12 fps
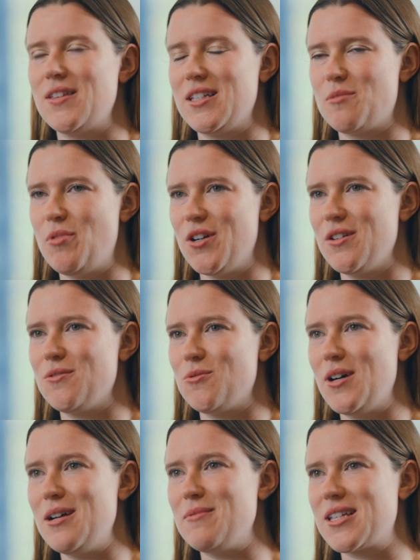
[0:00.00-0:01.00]
That's part of
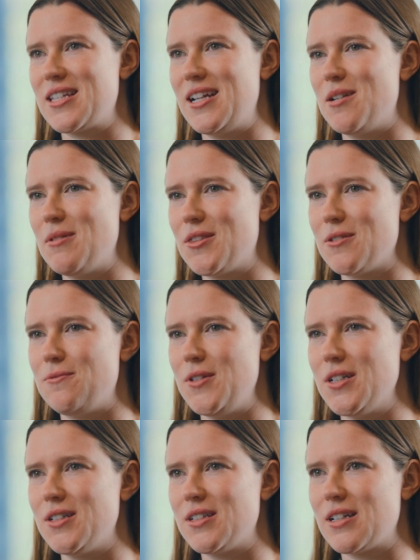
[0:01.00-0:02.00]
why I'm excited about the
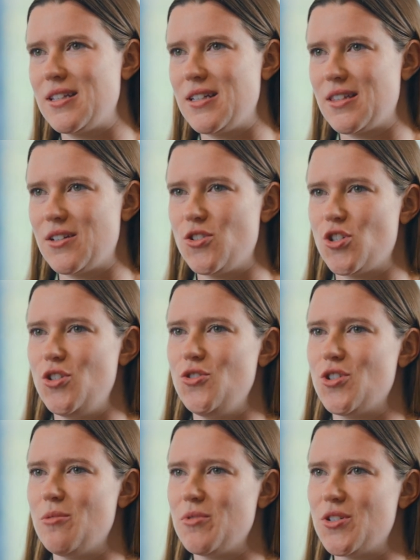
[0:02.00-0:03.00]
field. I think there's a
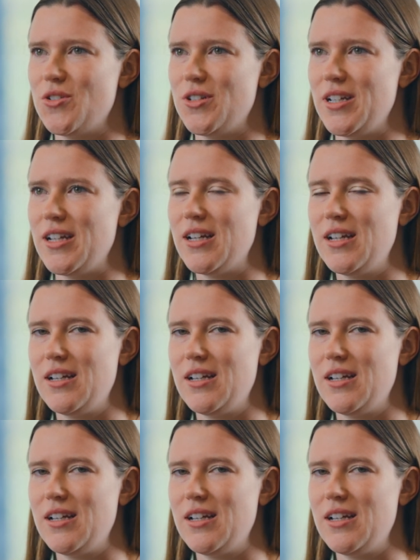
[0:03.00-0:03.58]
huge opportunity